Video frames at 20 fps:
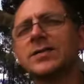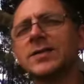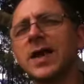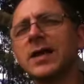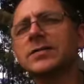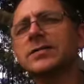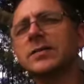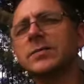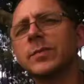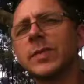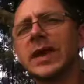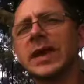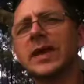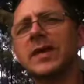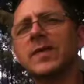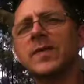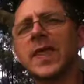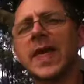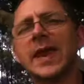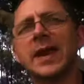doesn't
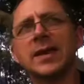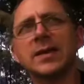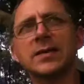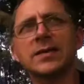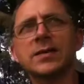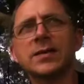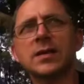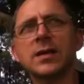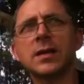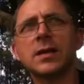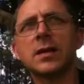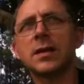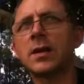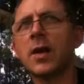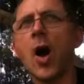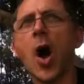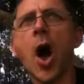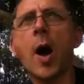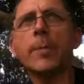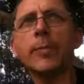mean that it's
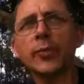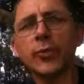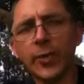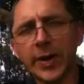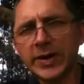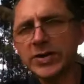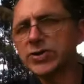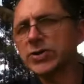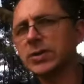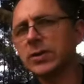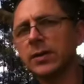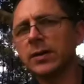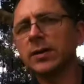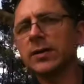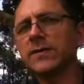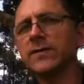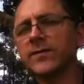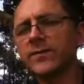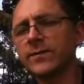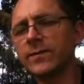
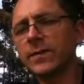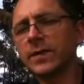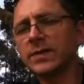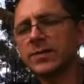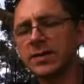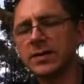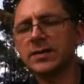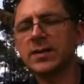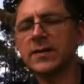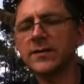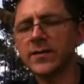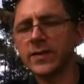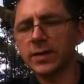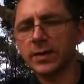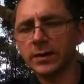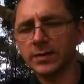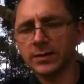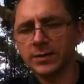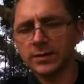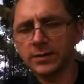operationally
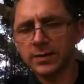significant.